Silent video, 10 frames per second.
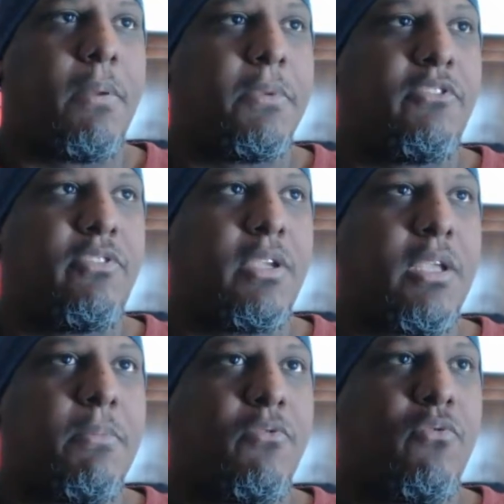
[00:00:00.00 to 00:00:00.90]
Let me see.
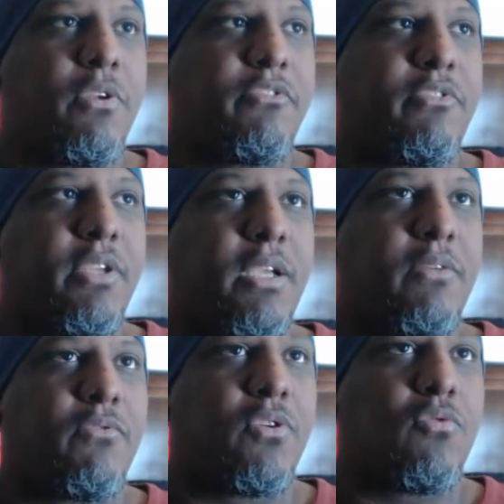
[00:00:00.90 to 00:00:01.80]
Give me 1
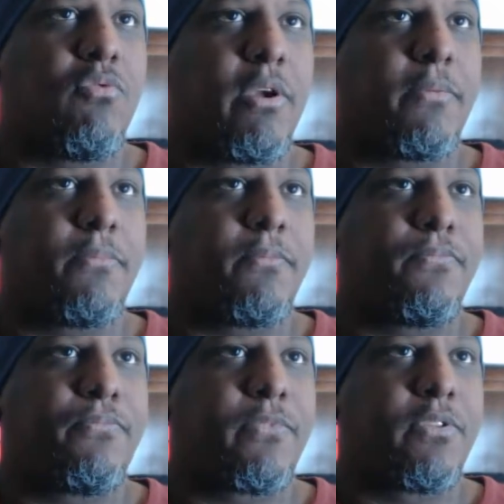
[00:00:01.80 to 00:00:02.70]
second real quick.
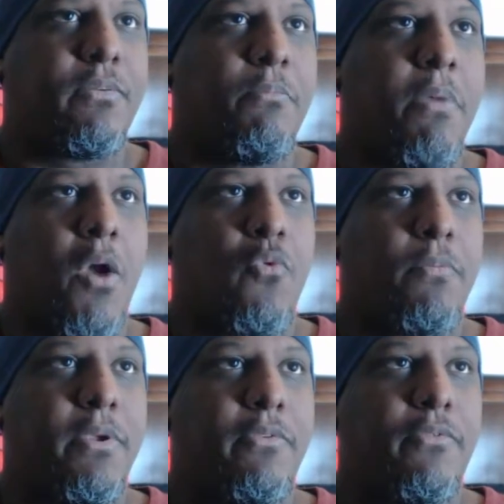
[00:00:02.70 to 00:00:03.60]
Bear with
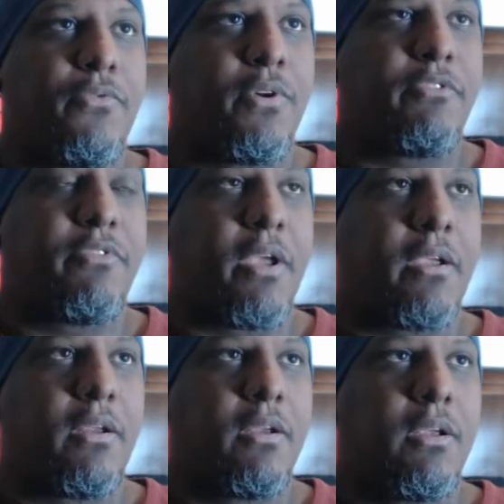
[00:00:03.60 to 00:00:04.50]
me for a
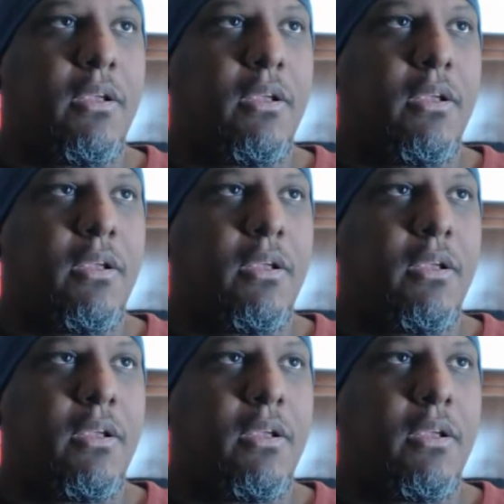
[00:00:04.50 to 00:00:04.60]
second.